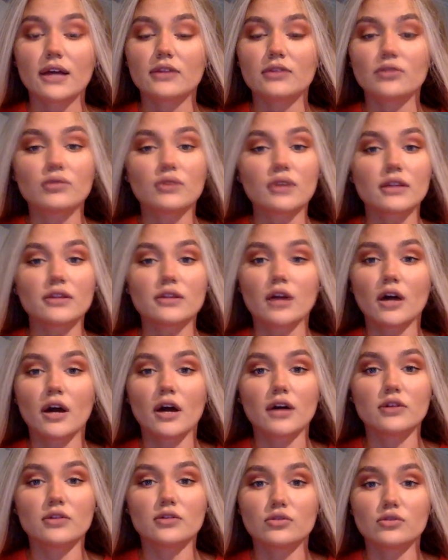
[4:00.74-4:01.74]
and you
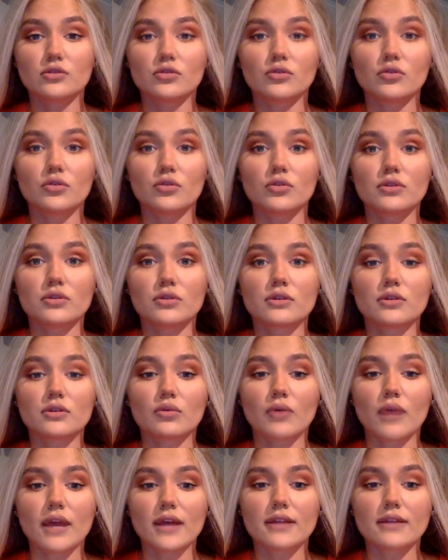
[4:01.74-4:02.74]
cannot undo
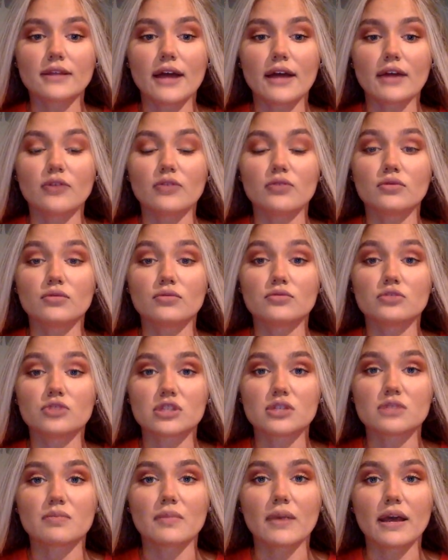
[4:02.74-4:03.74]
the way that you
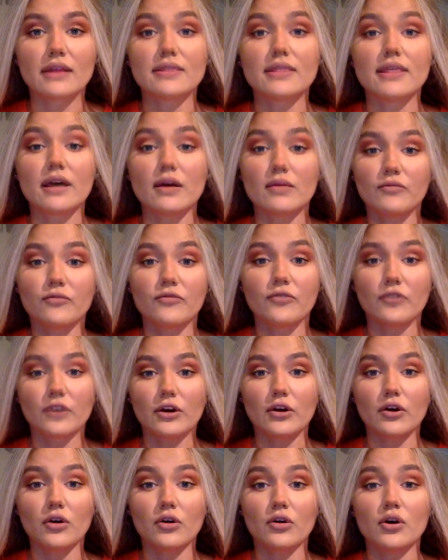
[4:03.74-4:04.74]
just made them
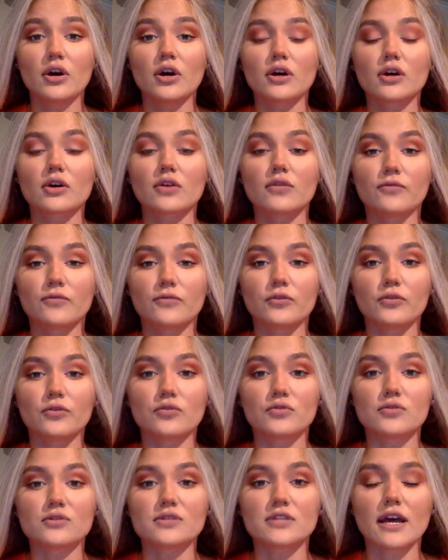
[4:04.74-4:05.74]
feel
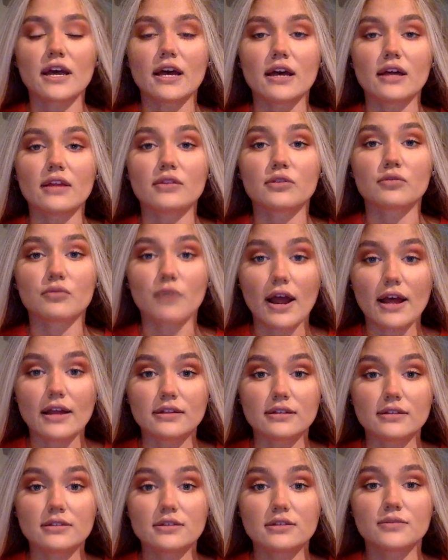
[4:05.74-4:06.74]
confused and
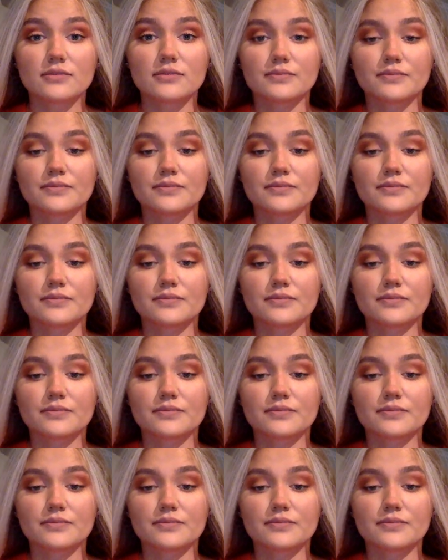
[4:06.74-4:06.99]
threatened.